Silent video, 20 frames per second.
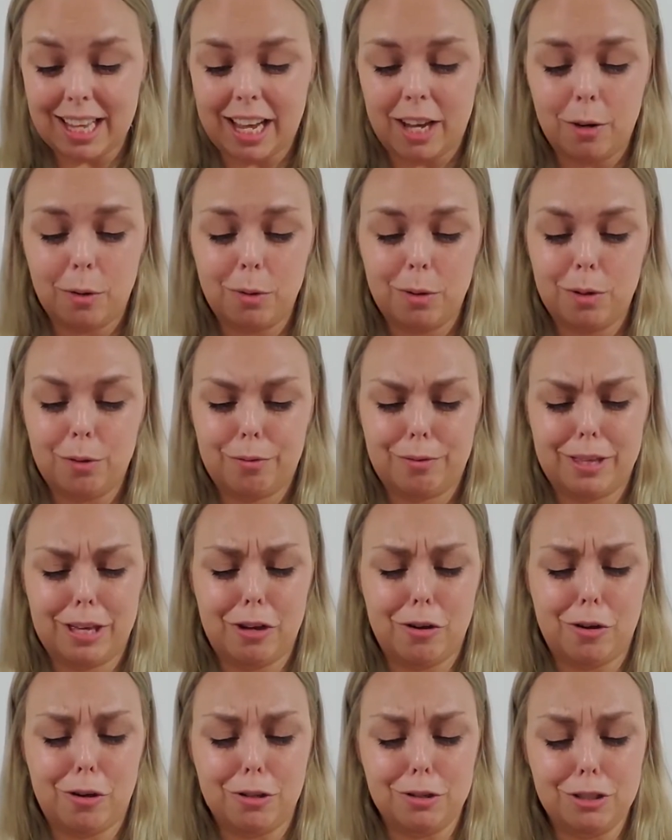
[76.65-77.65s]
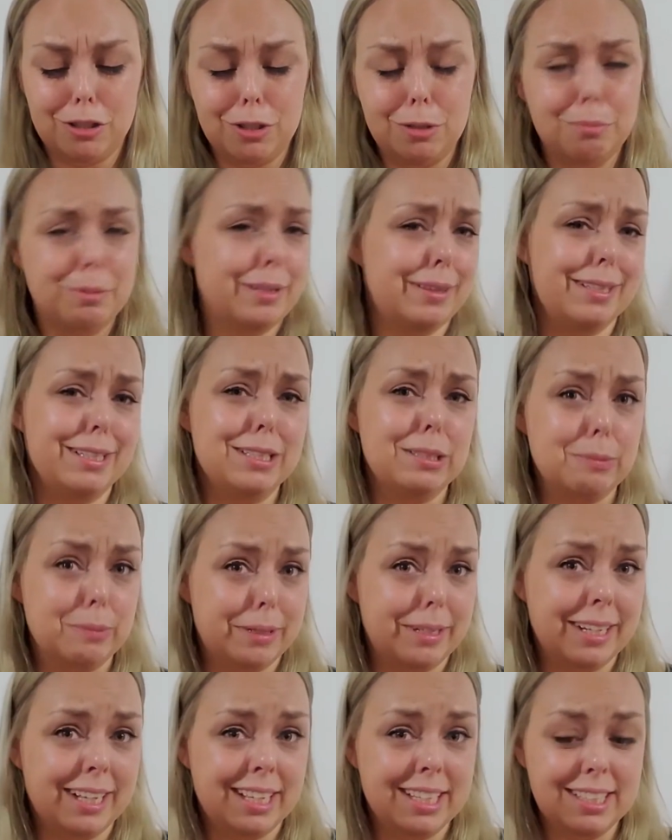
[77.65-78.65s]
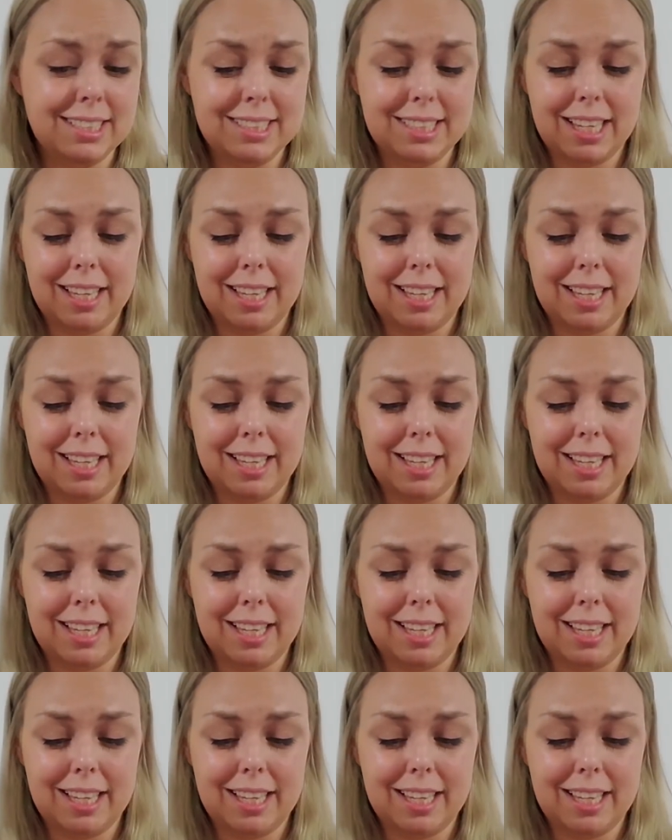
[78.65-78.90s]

I don't know if they all do, but this one does,